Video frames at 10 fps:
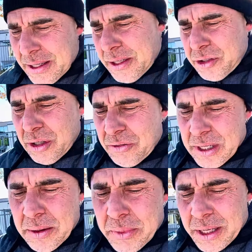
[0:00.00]
So if
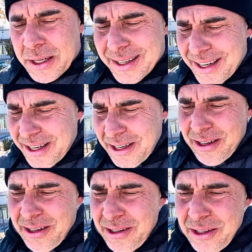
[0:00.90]
I'm uh,
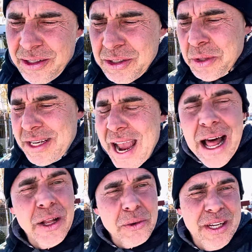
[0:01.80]
doing
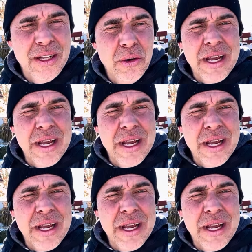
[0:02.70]
calorie, low